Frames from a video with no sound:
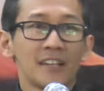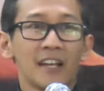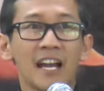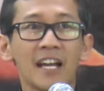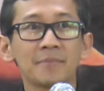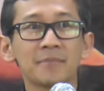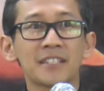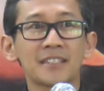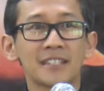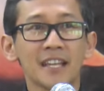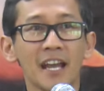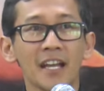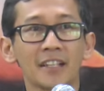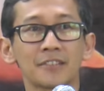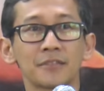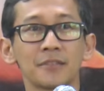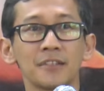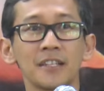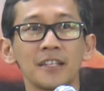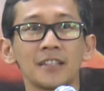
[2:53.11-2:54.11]
I'm just
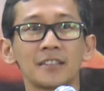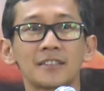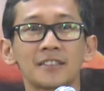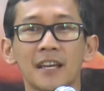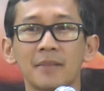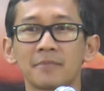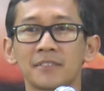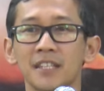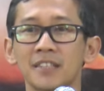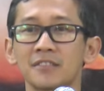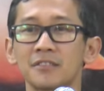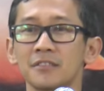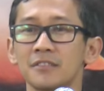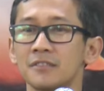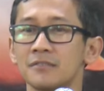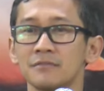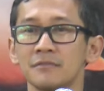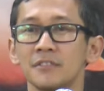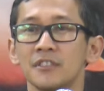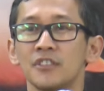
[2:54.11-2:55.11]
actually tempted
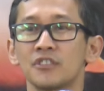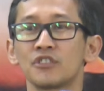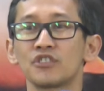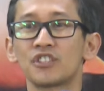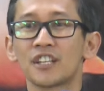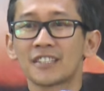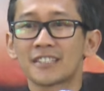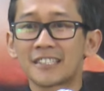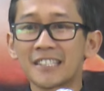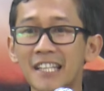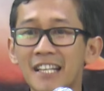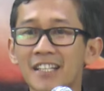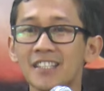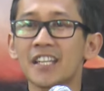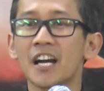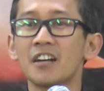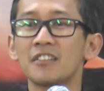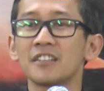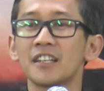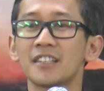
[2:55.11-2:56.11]
to, to just kneel
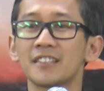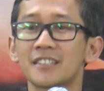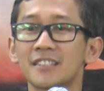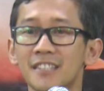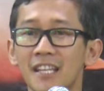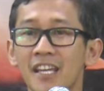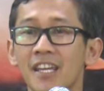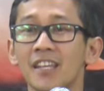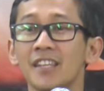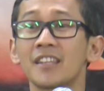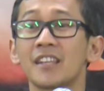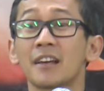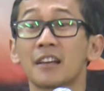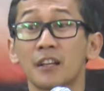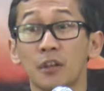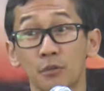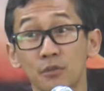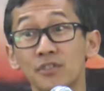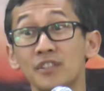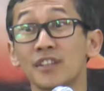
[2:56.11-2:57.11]
down and say the
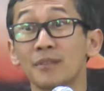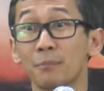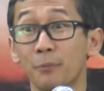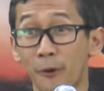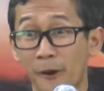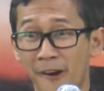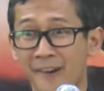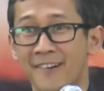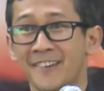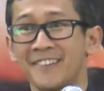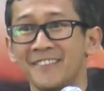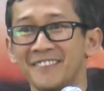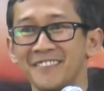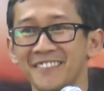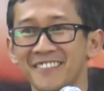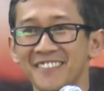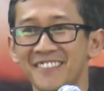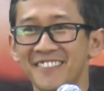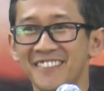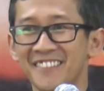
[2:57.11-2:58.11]
closing prayer.
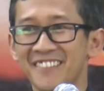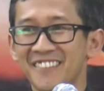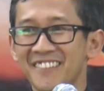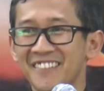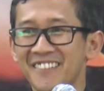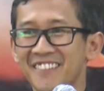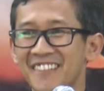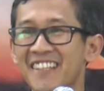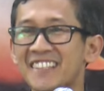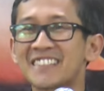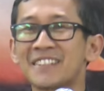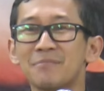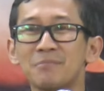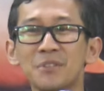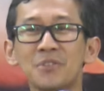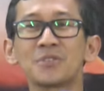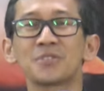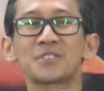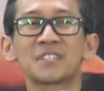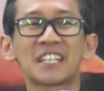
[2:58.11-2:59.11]
Because the
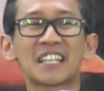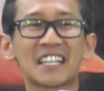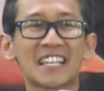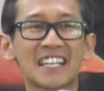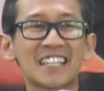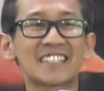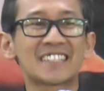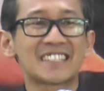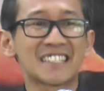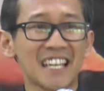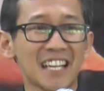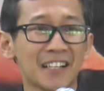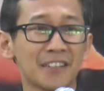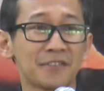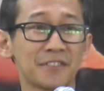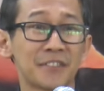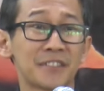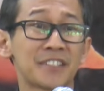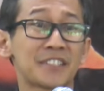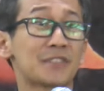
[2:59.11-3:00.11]
music
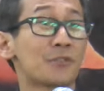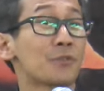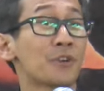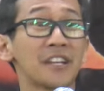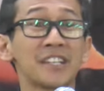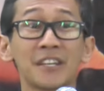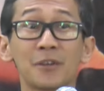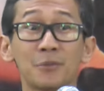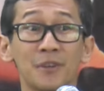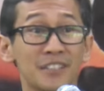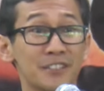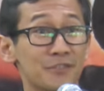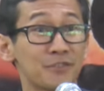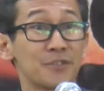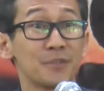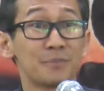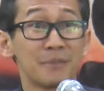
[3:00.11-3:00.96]
itself is already a wonderful